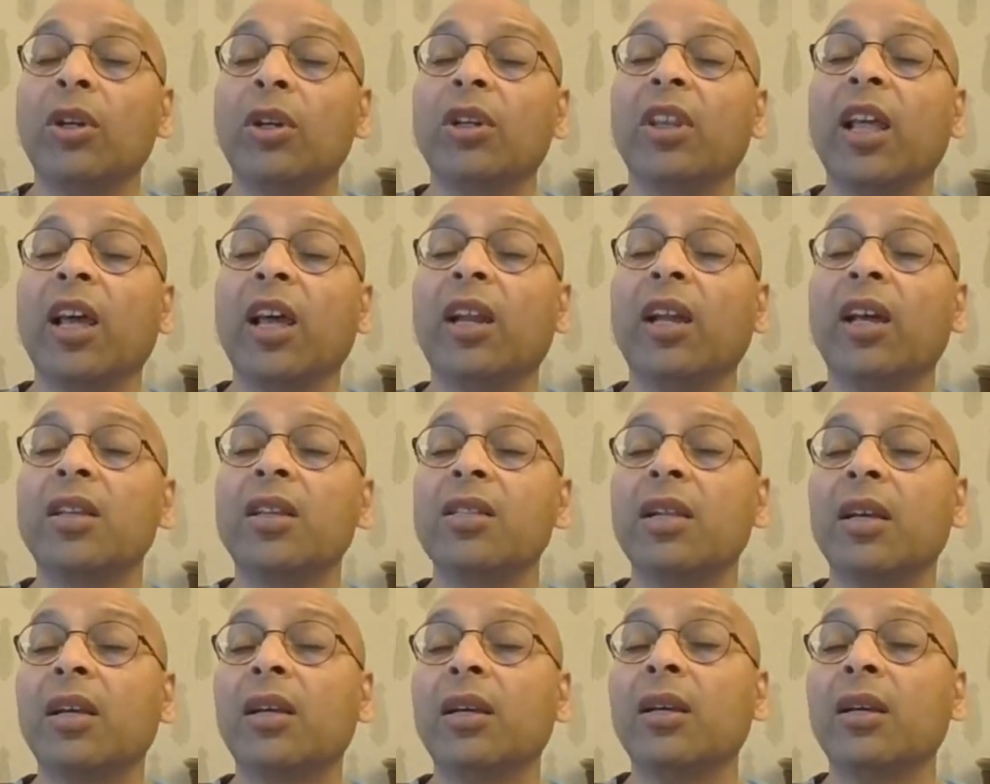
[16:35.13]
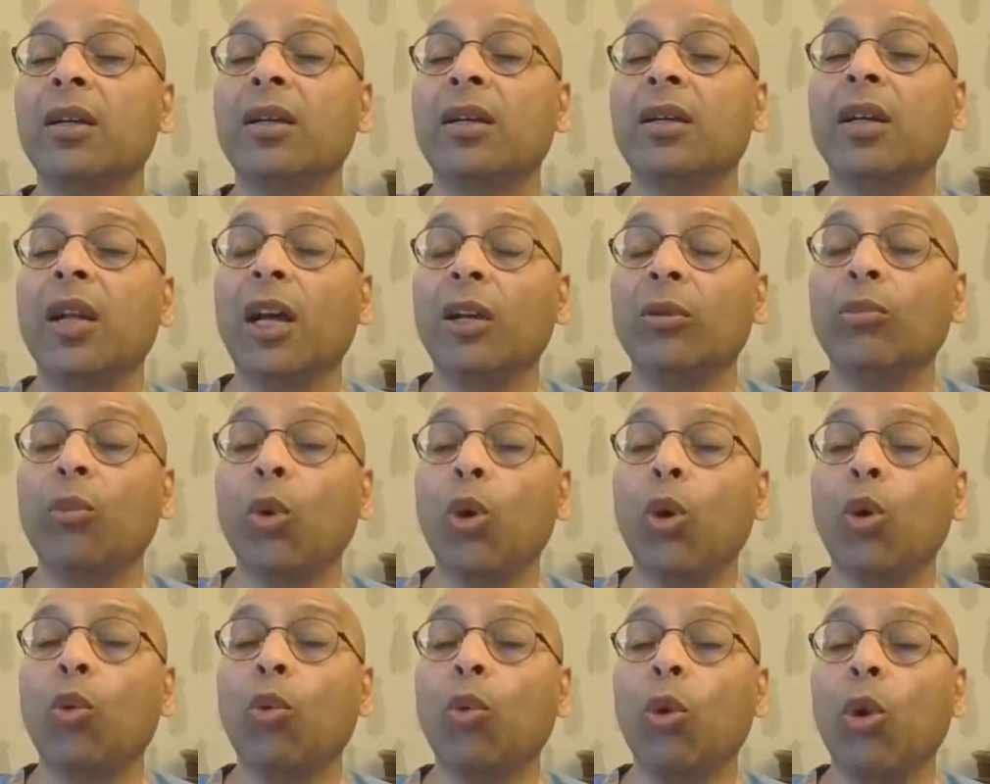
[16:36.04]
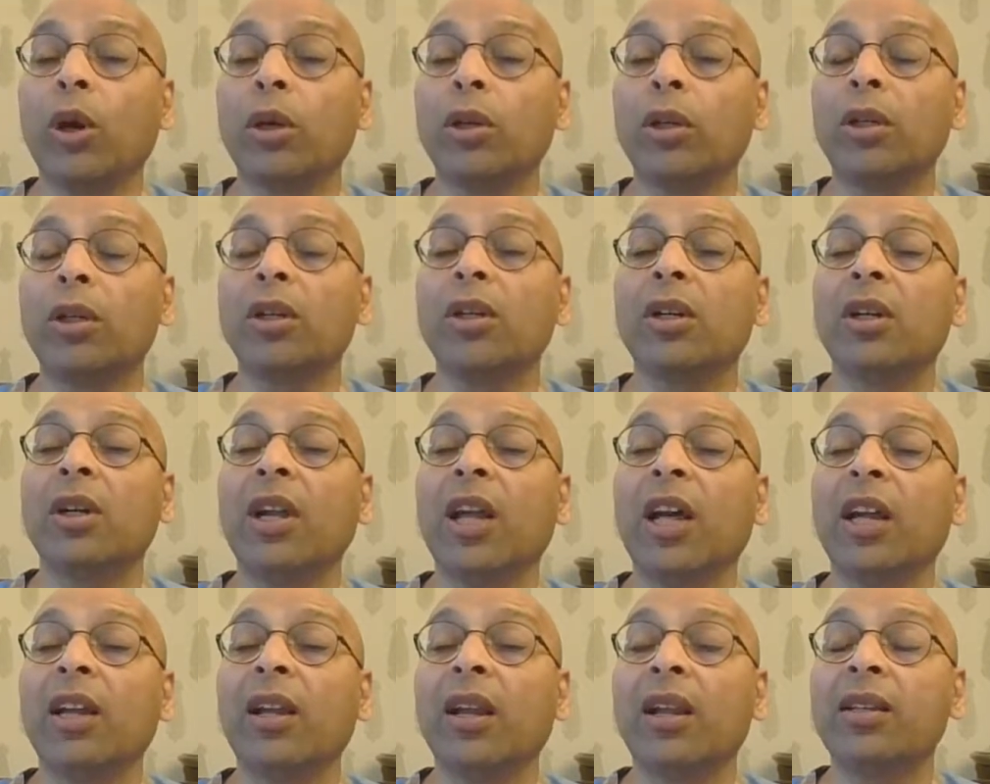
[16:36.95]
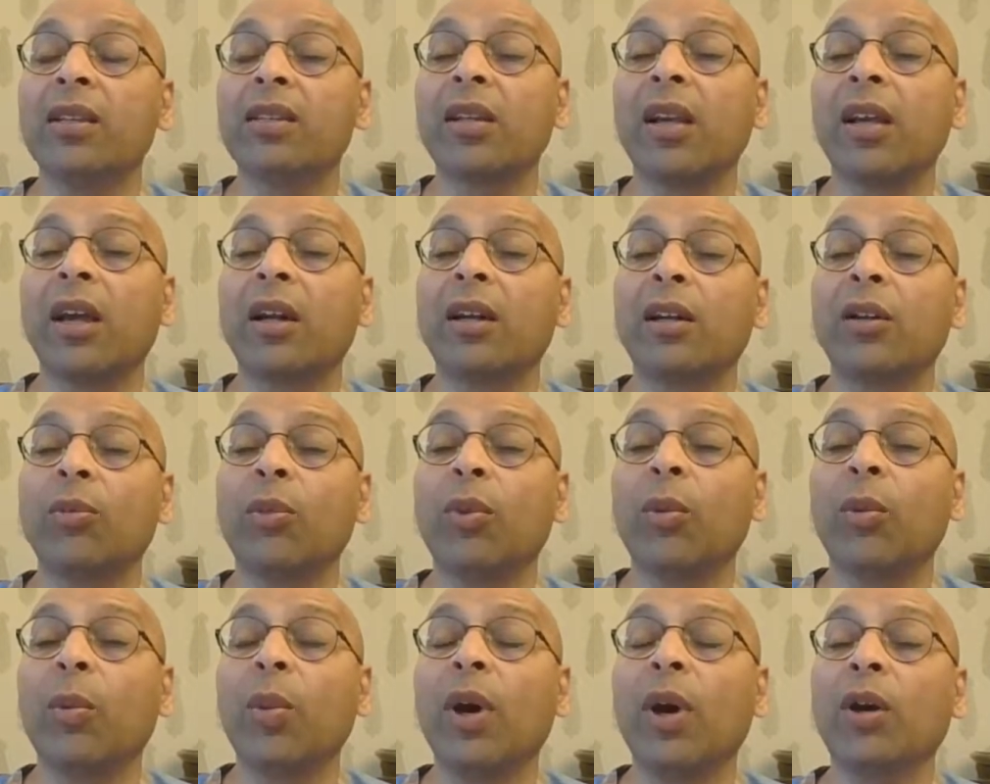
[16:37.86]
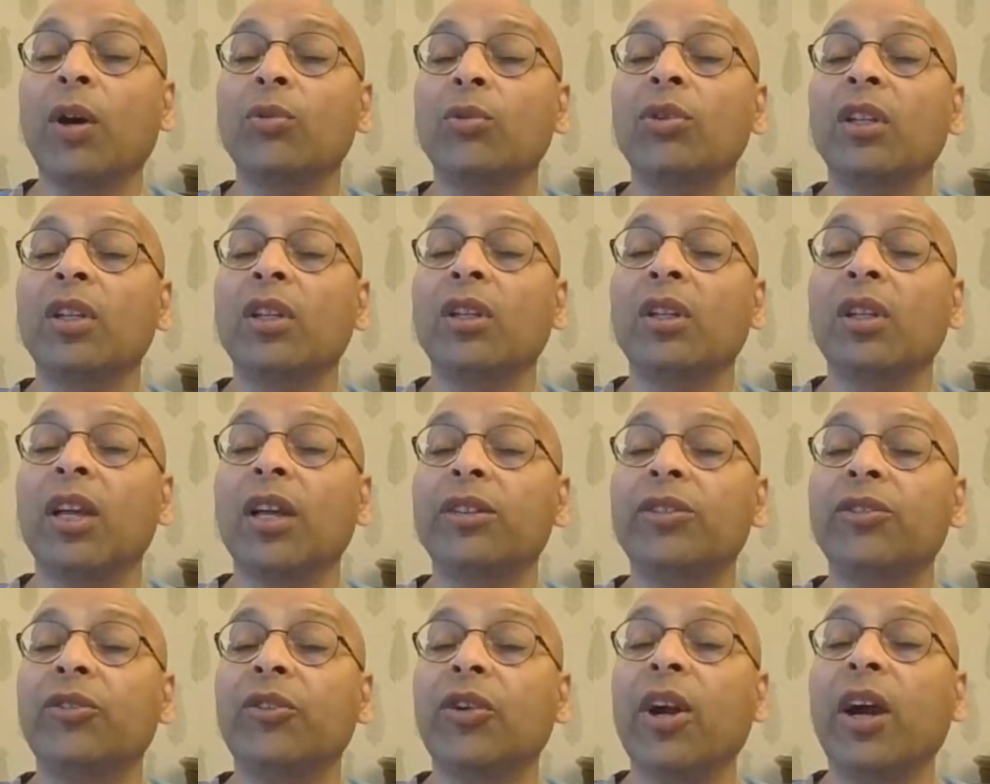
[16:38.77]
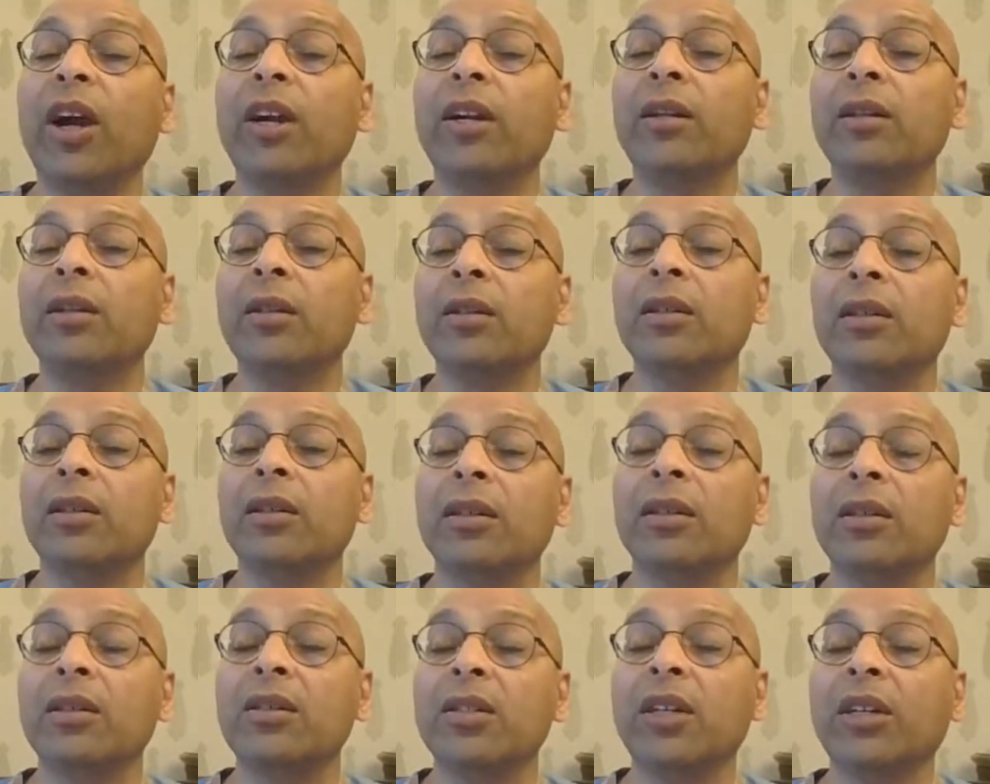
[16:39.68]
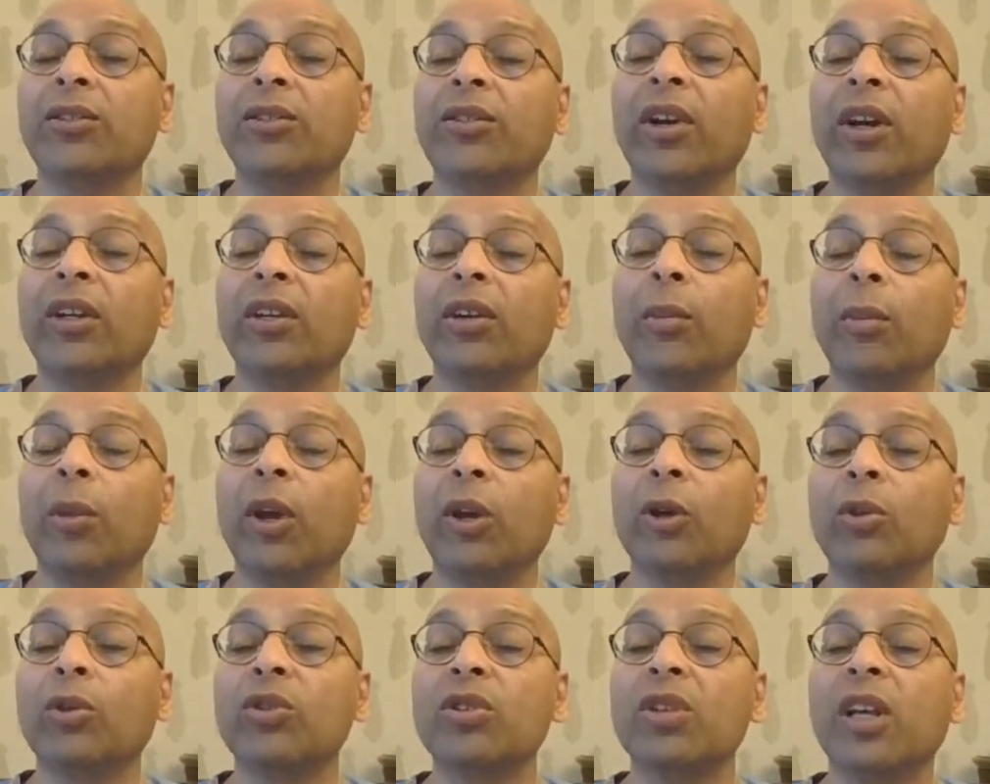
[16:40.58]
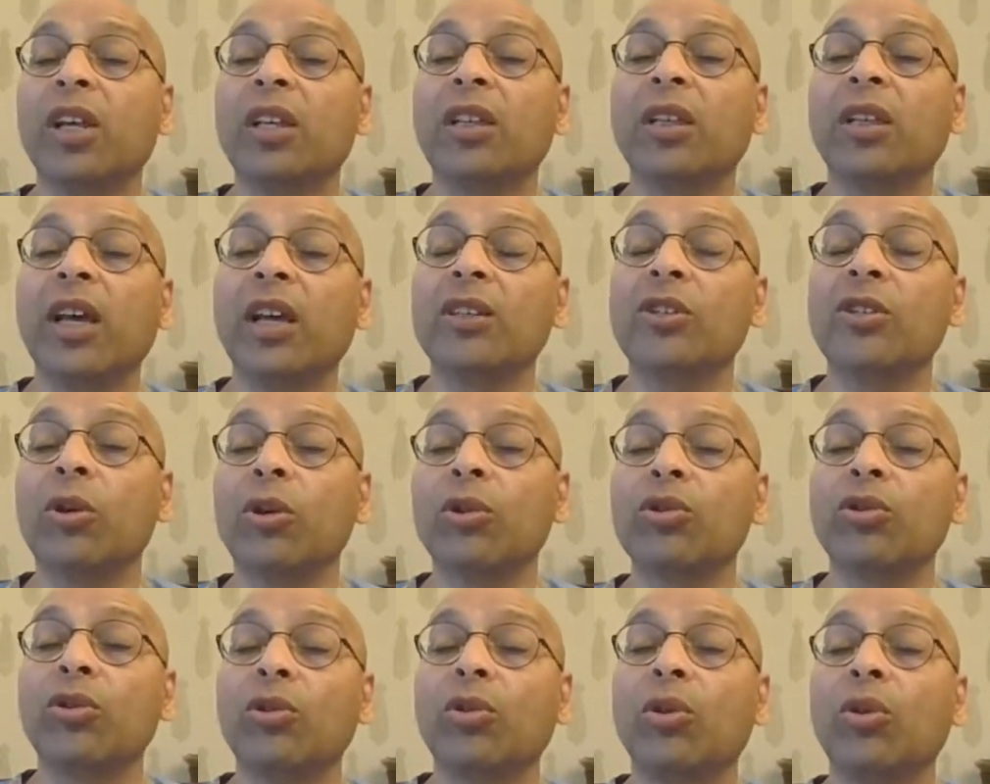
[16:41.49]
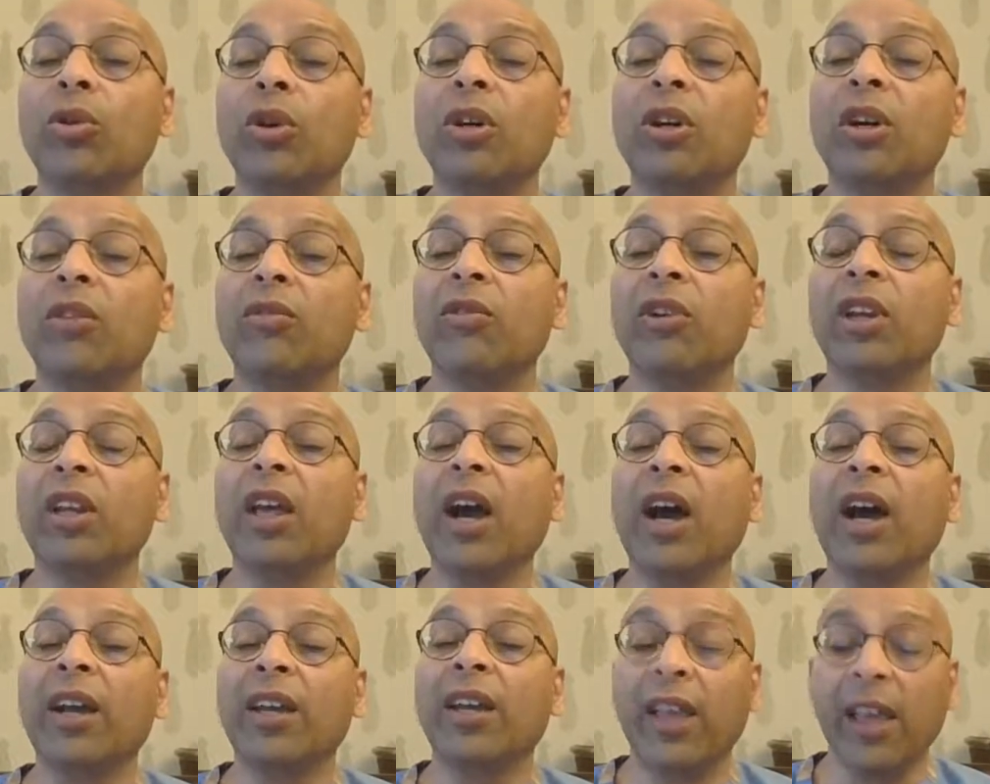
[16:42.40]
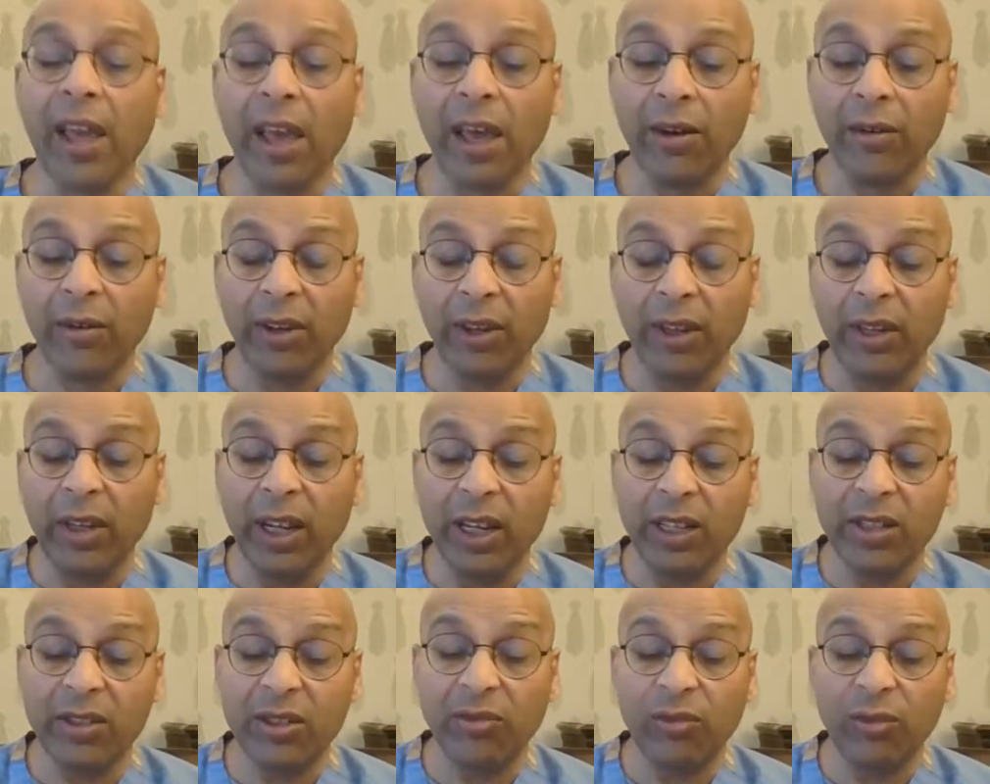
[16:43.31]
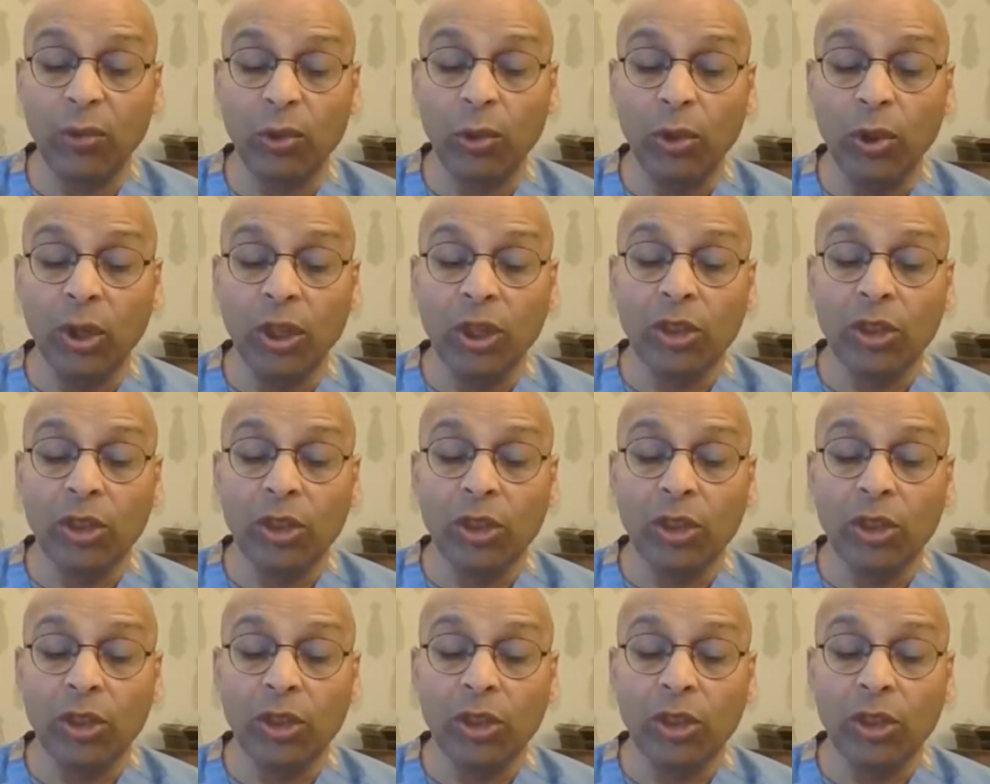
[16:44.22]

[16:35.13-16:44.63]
that has a lot more water, lot less calorie per pound than dried sun-dried tomatoes, and that's also very high calorie dense food.